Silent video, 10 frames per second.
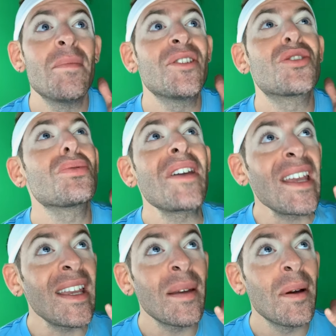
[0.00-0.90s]
I'm a
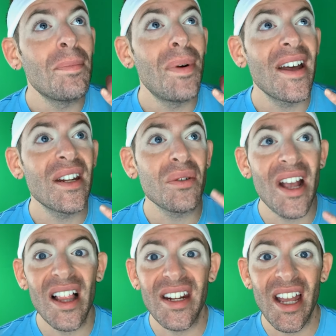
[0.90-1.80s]
dream, but in
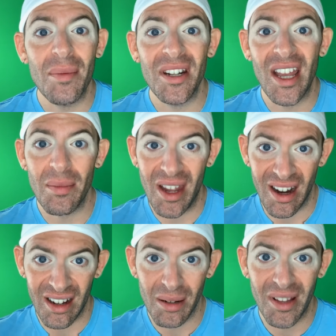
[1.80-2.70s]
reality, I'm a
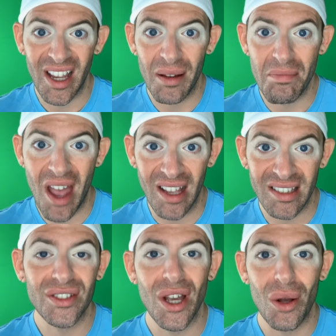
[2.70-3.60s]
nightmare. I'm like a mess.
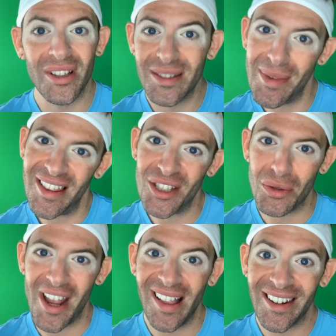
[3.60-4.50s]
So let's make this a
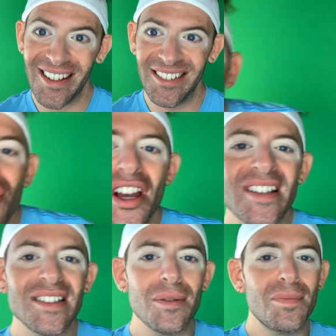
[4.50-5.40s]
reality.
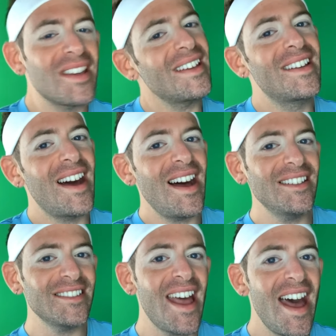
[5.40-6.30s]
Just
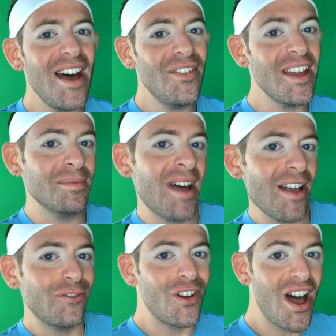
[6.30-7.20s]
begun having
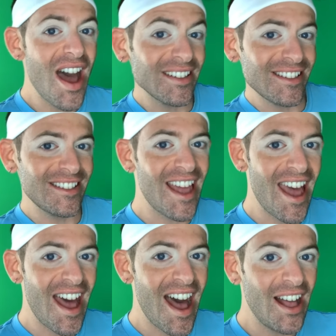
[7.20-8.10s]
my fun,
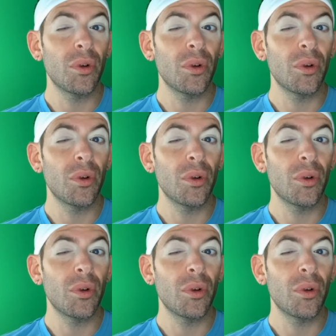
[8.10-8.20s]
yeah.